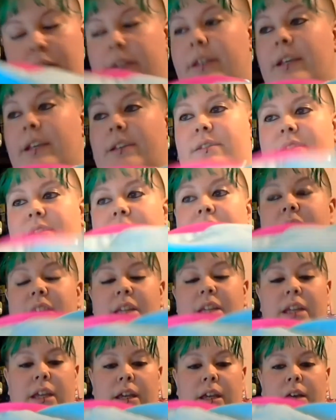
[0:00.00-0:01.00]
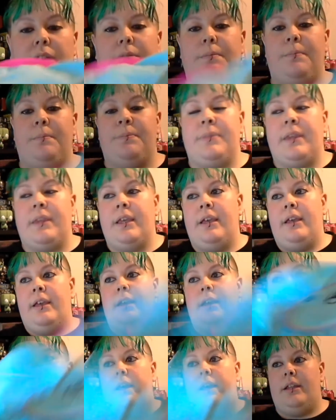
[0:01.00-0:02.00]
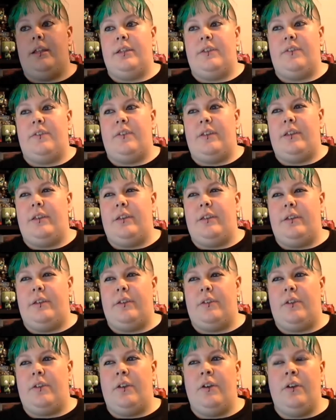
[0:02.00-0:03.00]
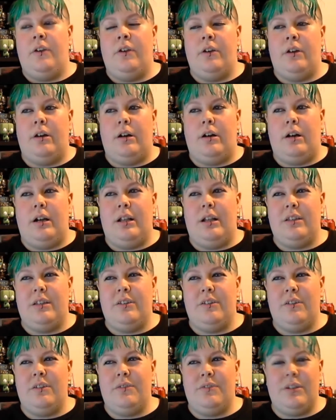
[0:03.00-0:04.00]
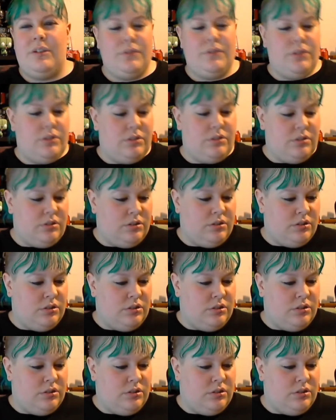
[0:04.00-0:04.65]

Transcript: Yes, 18 count, and this is Islands of Avalon?